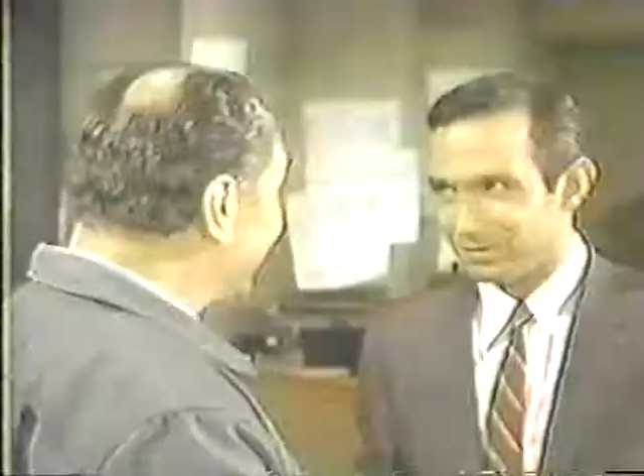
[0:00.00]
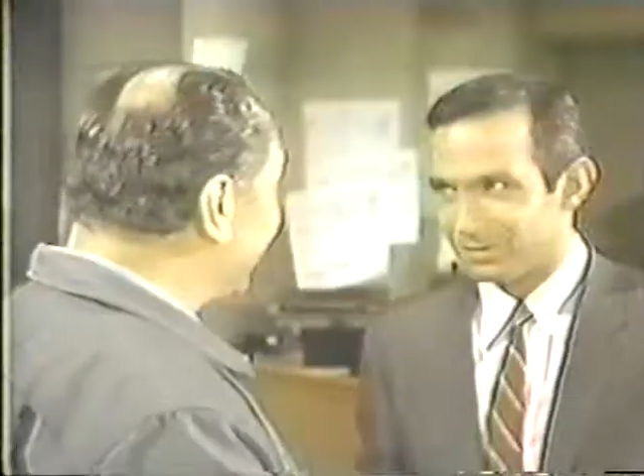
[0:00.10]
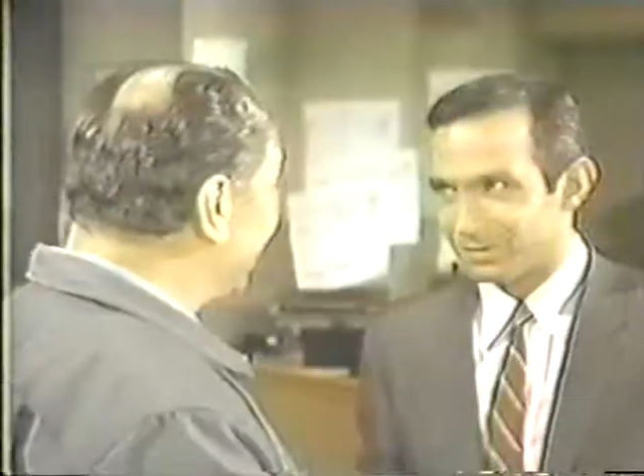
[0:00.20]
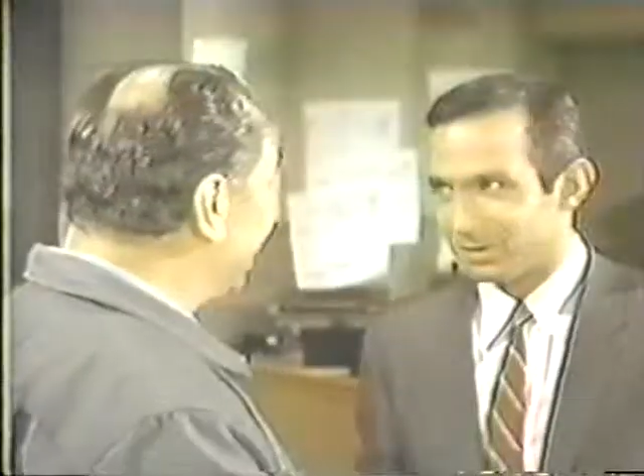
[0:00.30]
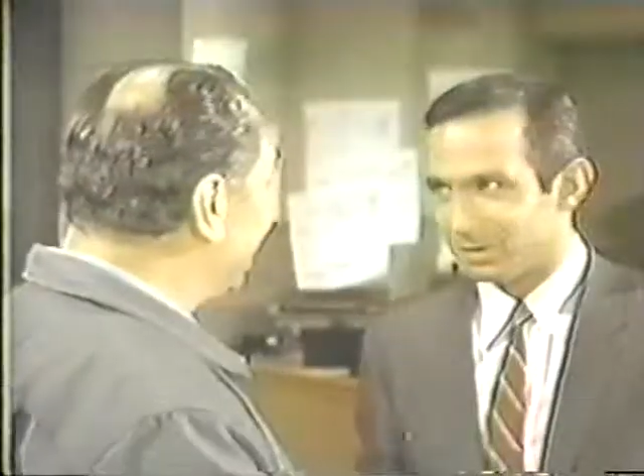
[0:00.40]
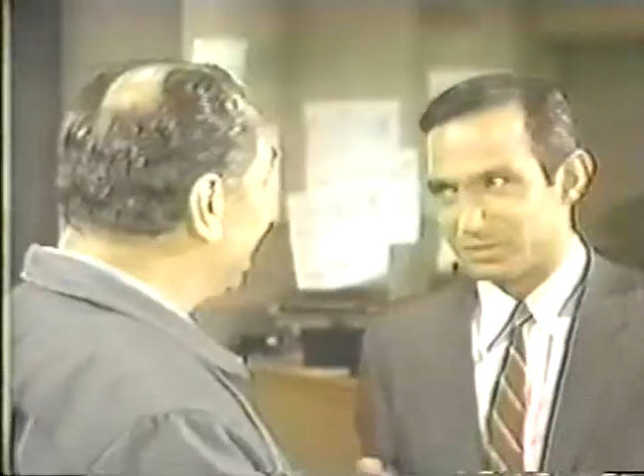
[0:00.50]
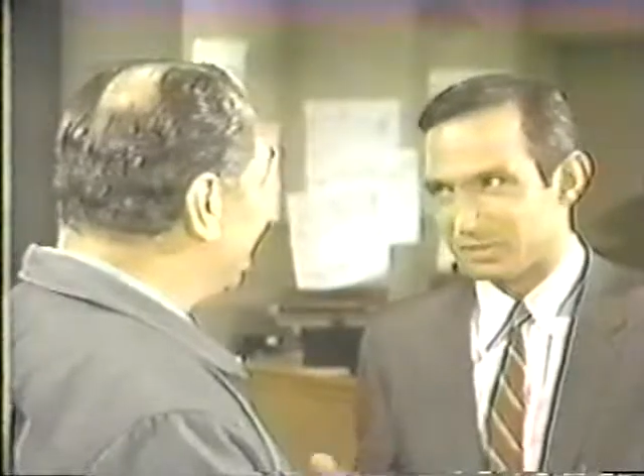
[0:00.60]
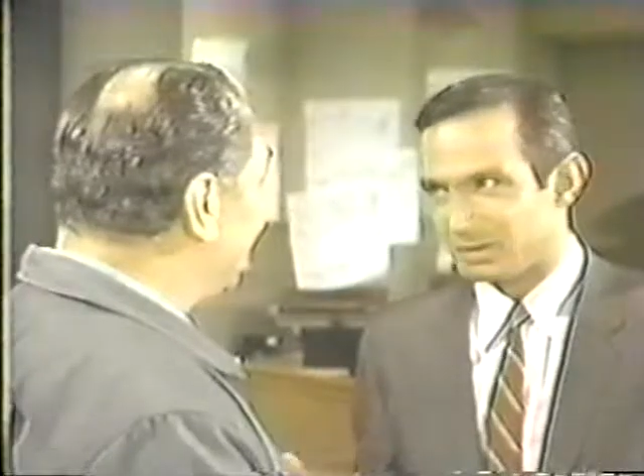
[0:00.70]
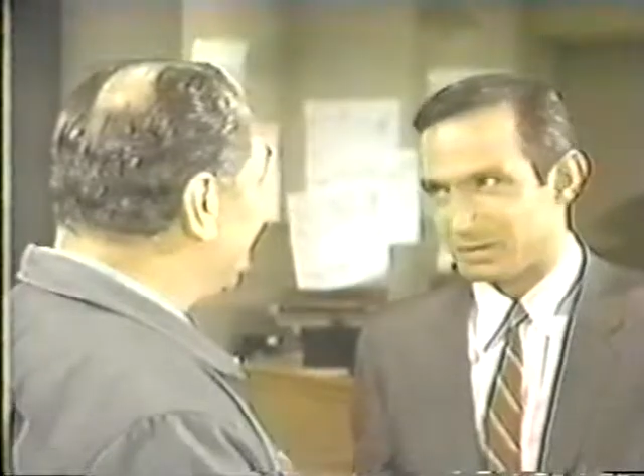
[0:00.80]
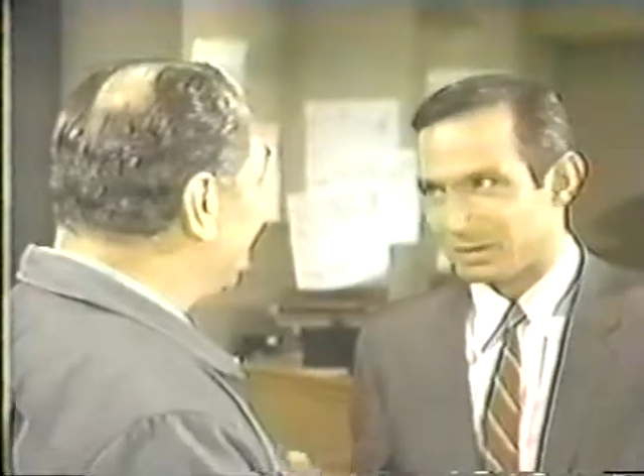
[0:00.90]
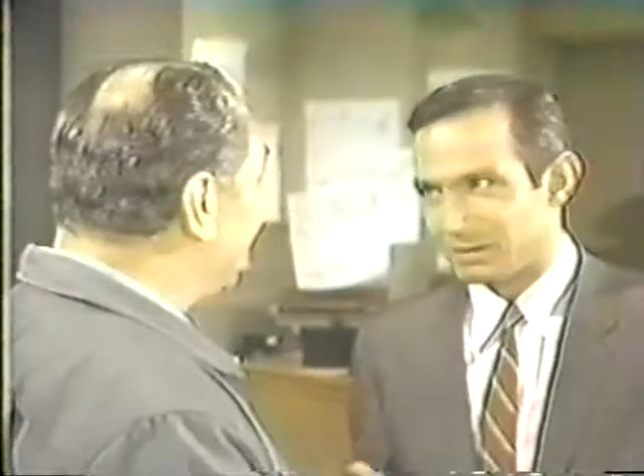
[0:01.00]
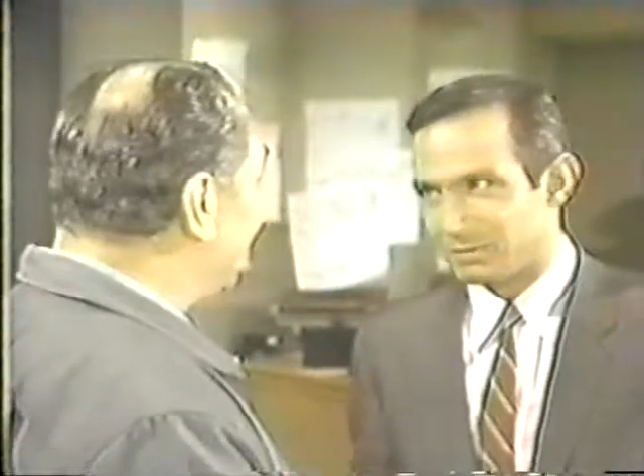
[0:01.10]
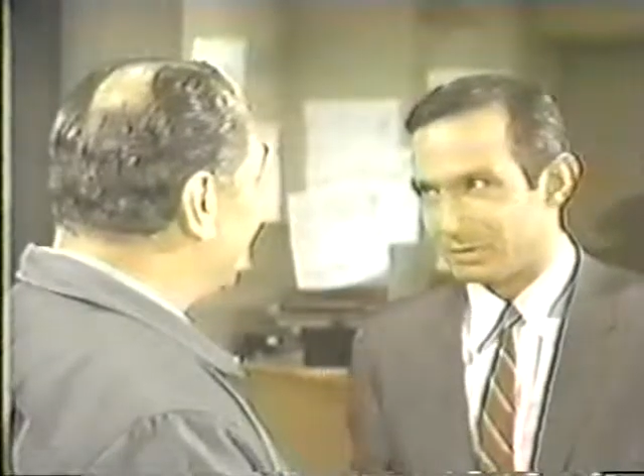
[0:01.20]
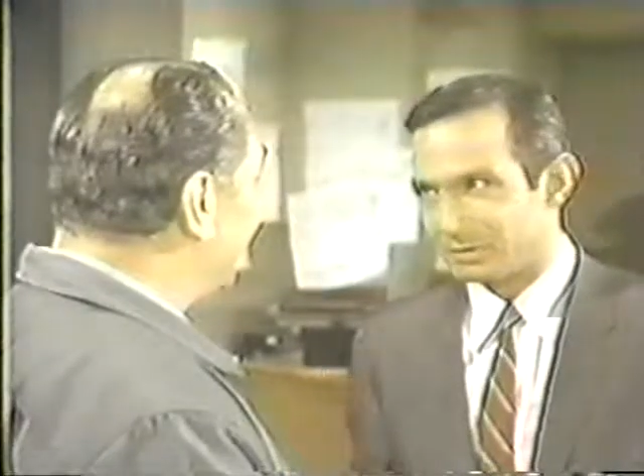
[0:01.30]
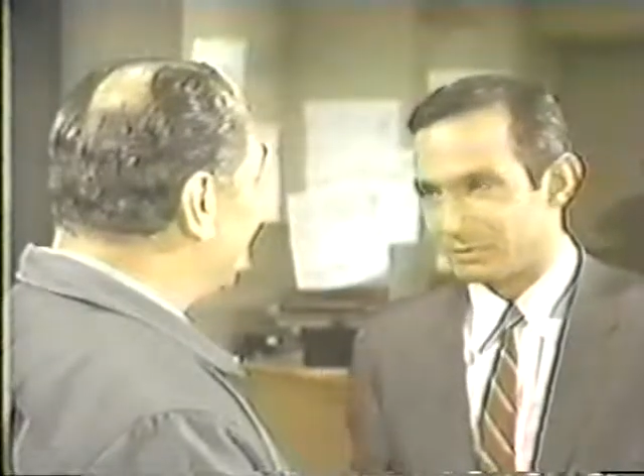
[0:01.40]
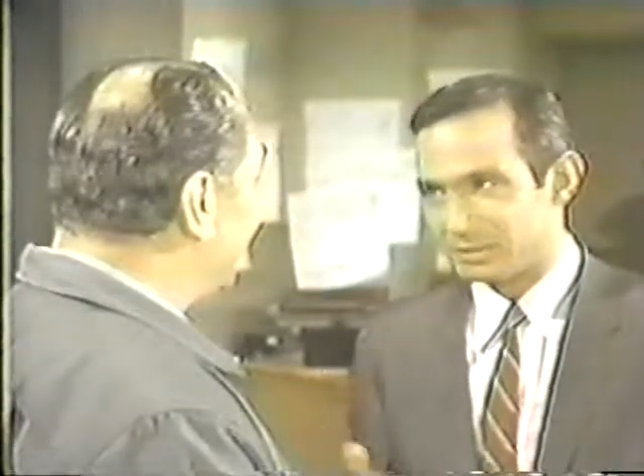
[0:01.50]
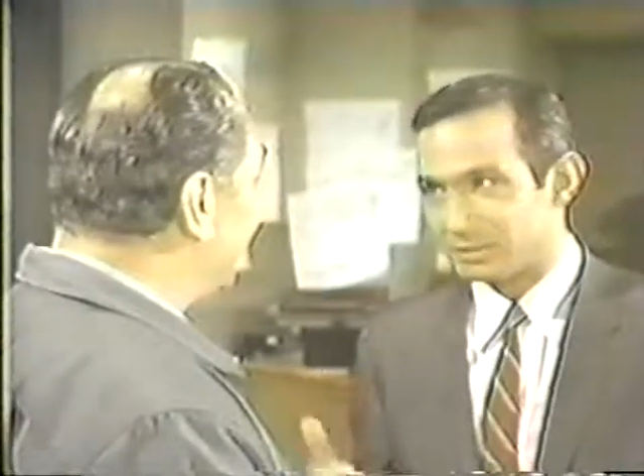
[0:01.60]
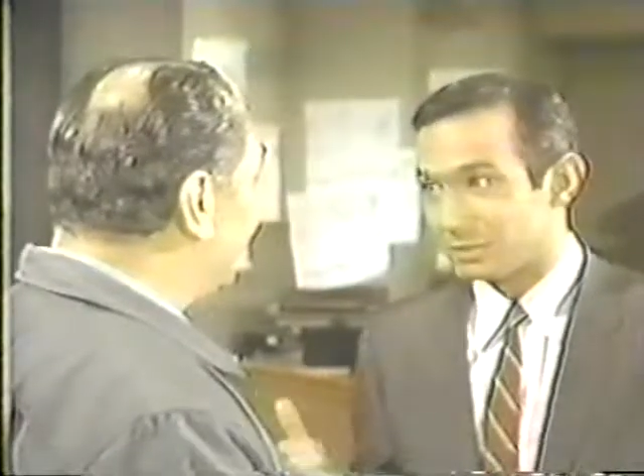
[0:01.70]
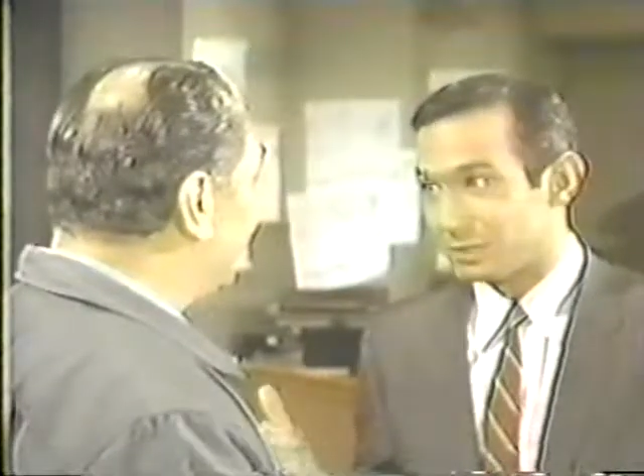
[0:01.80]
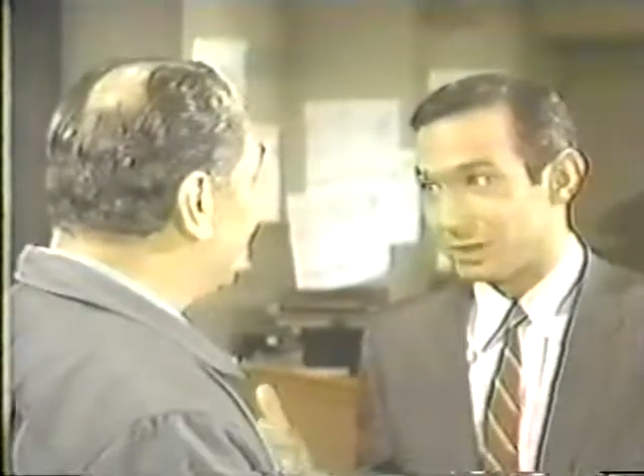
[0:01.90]
Uh, I'm sorry, Harry. The rest
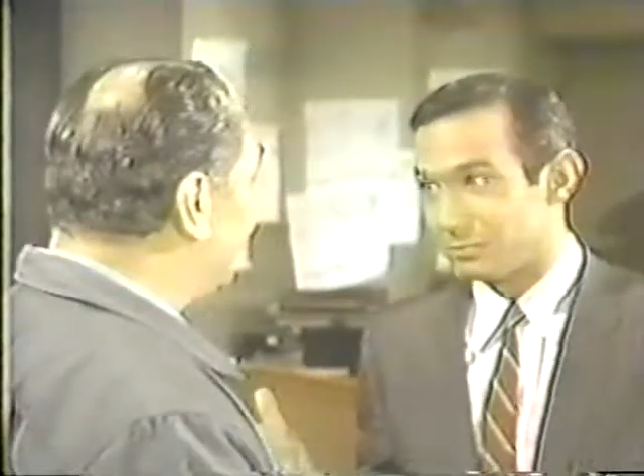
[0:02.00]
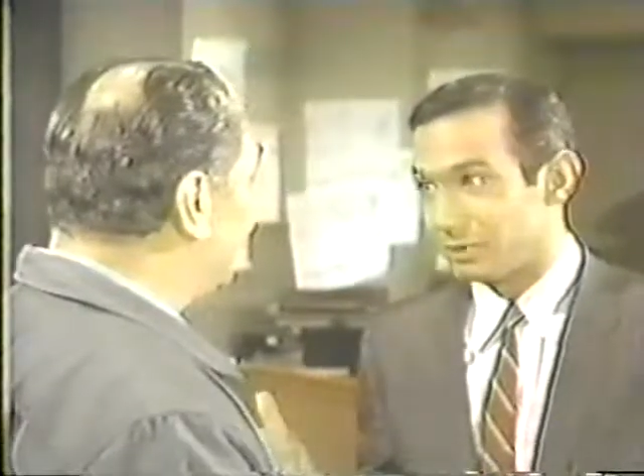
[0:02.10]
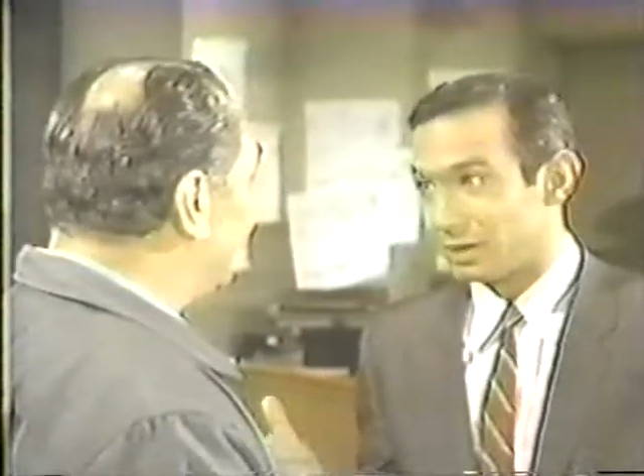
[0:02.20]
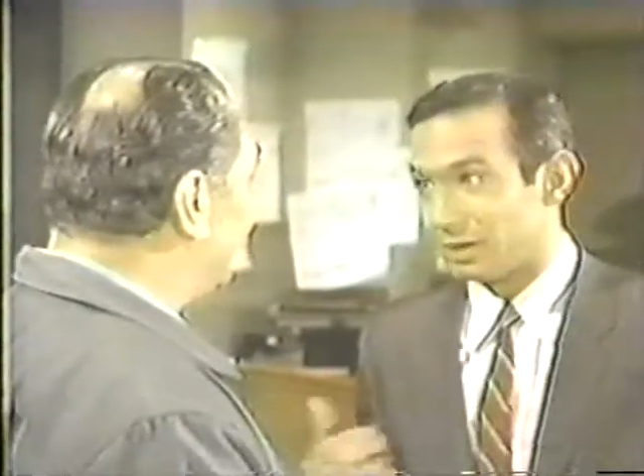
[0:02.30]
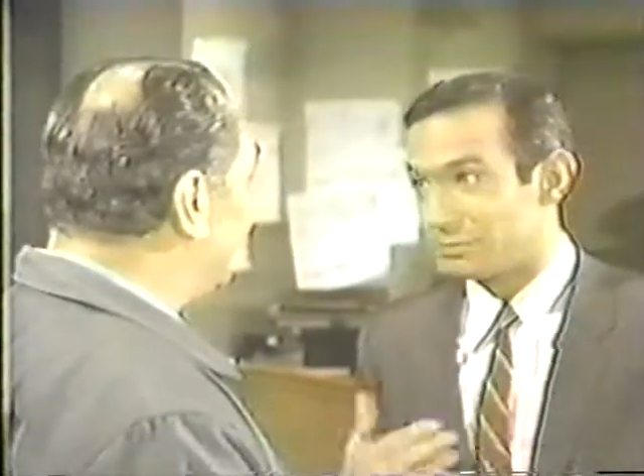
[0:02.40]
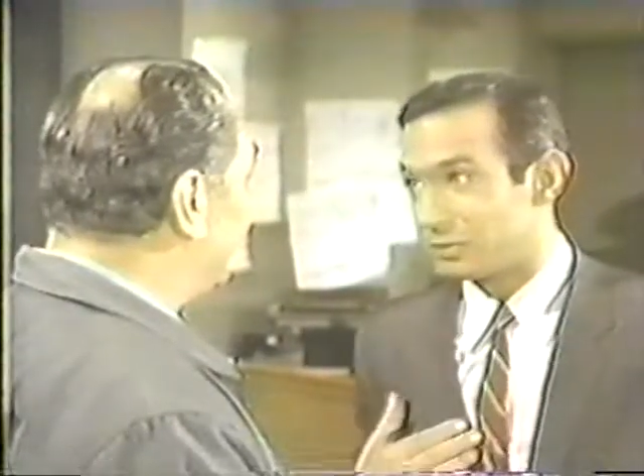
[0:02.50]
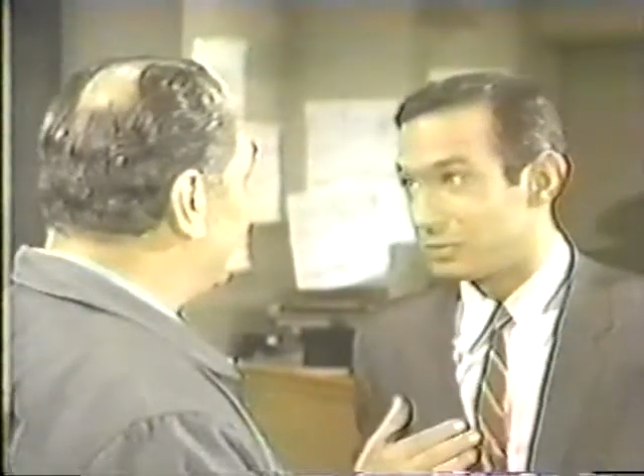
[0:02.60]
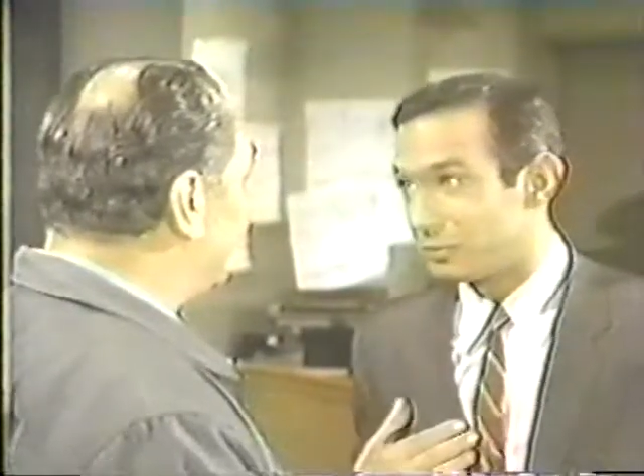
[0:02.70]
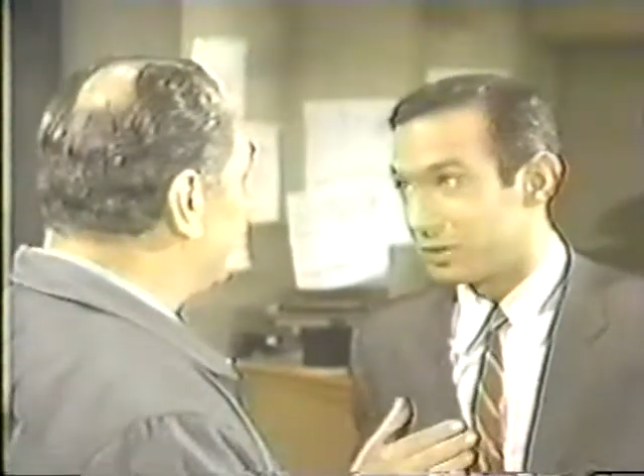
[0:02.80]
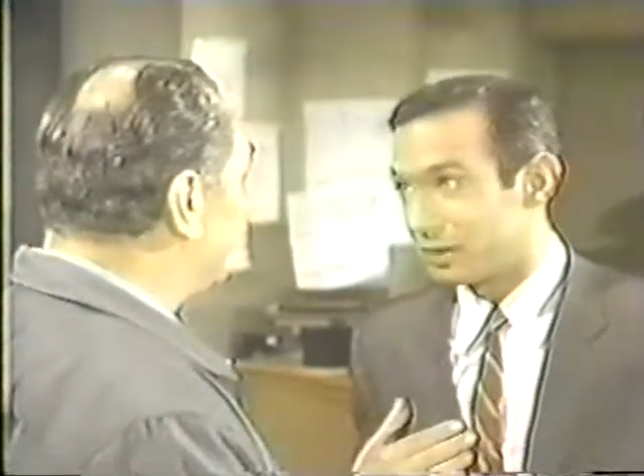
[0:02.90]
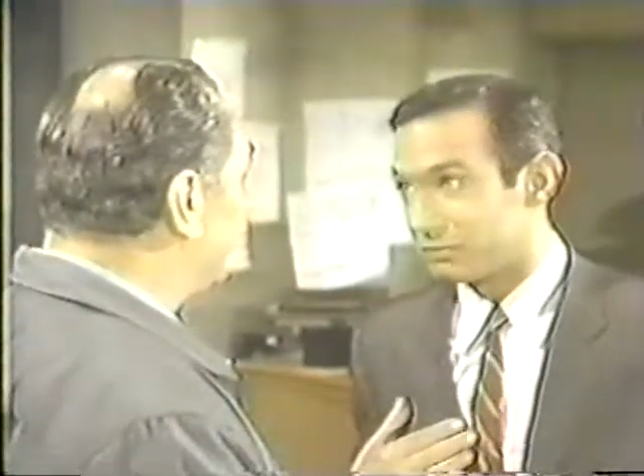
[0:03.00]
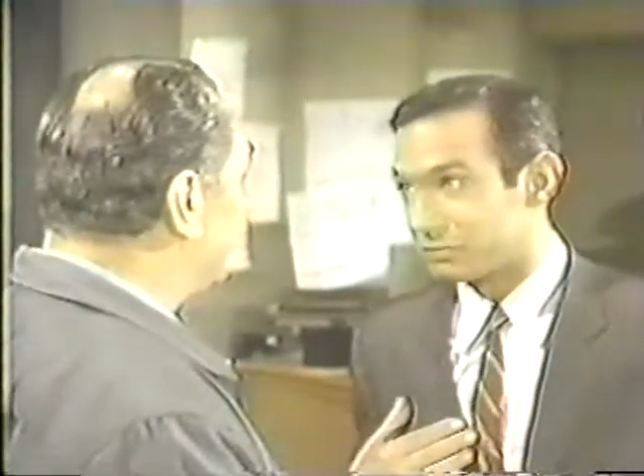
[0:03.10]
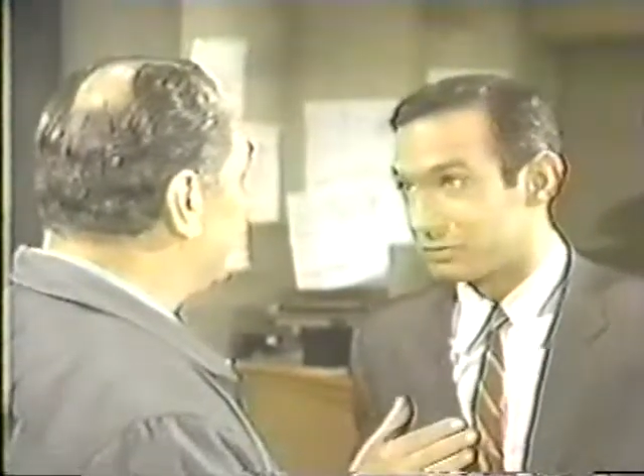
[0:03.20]
of them got a ride. I'm the only one left.